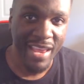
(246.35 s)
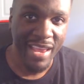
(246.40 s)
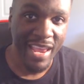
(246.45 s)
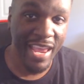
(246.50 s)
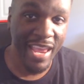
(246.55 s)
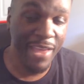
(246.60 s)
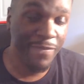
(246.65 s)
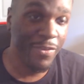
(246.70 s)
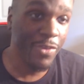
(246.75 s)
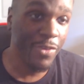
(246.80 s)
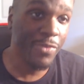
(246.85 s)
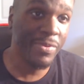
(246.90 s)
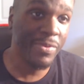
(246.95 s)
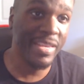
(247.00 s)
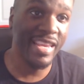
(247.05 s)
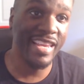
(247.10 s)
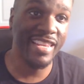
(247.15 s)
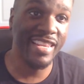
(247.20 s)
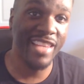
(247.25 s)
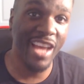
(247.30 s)
if you
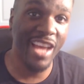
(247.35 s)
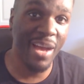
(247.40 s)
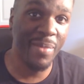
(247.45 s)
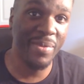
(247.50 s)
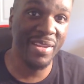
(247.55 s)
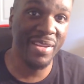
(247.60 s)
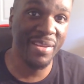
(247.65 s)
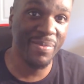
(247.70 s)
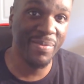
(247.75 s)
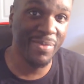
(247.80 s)
think Dominic